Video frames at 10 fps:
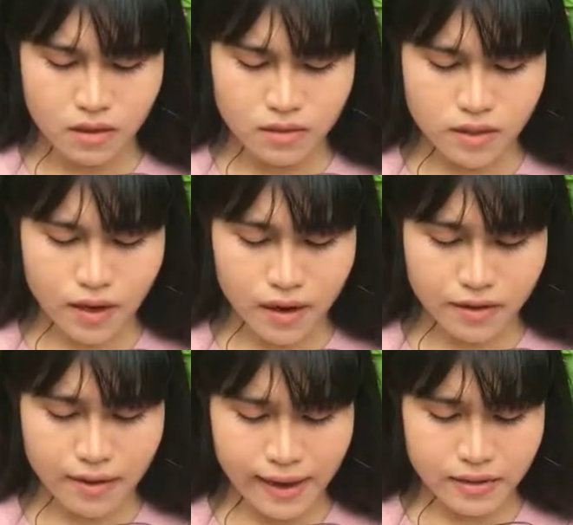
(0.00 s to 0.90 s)
They are
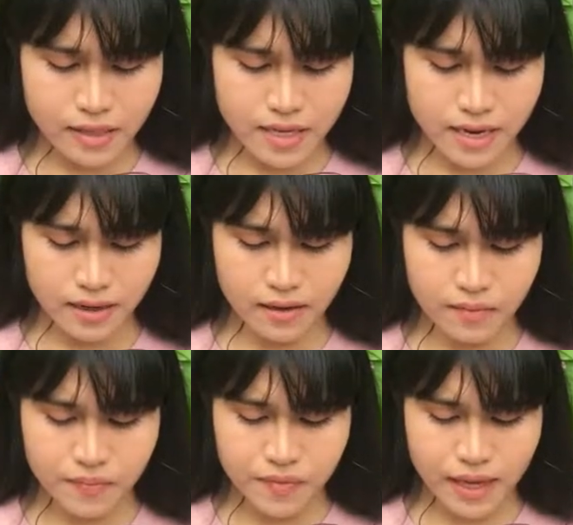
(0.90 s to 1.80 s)
dancing
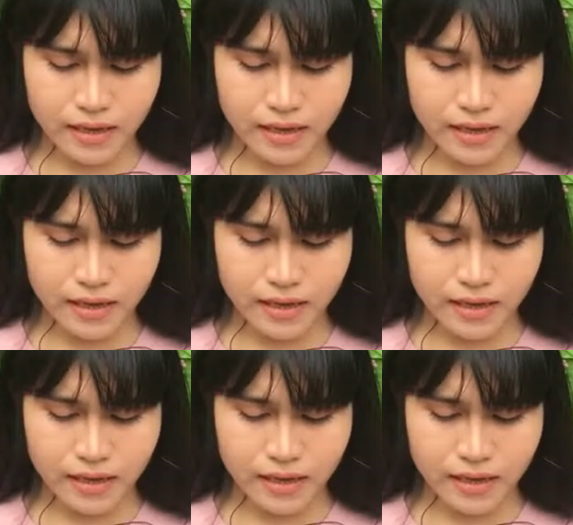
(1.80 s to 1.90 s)
and